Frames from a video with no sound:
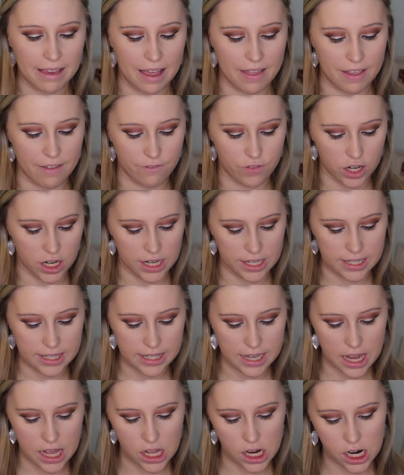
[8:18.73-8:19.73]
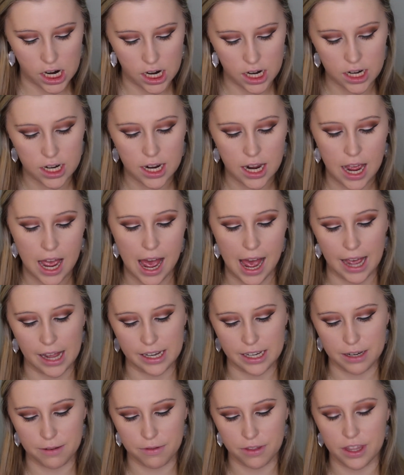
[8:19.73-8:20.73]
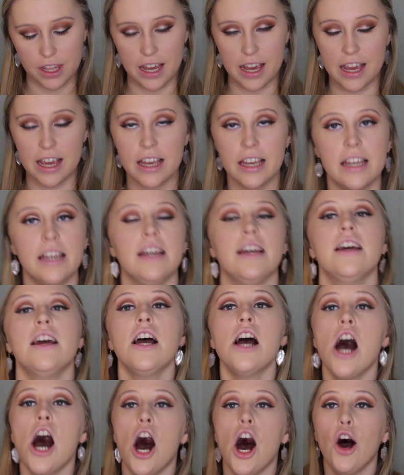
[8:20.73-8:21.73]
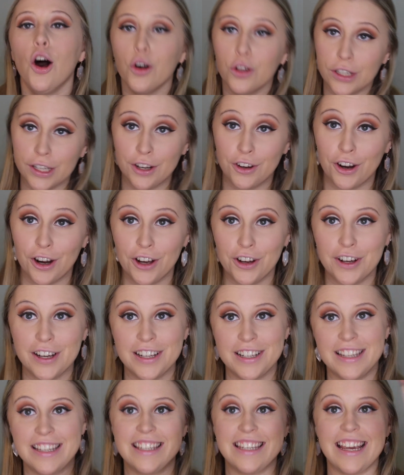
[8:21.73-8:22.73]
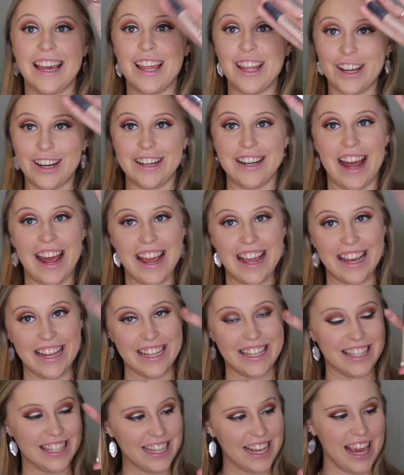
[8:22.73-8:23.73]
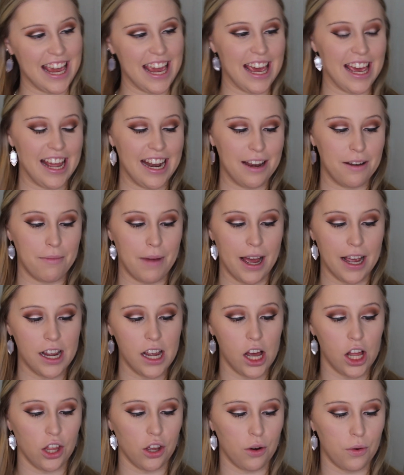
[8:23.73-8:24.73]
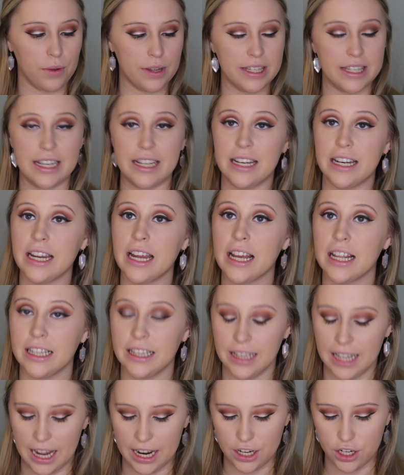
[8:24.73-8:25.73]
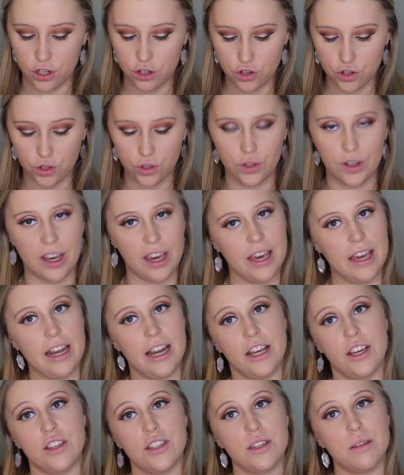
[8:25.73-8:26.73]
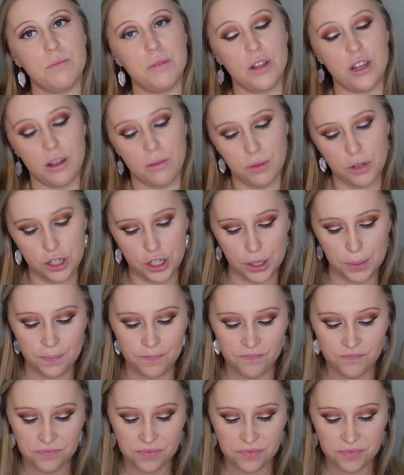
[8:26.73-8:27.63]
And then for concealer, I did the Holy Grail Concealer Naked Skin, and my color was in light neutral, and I used a beauty blender.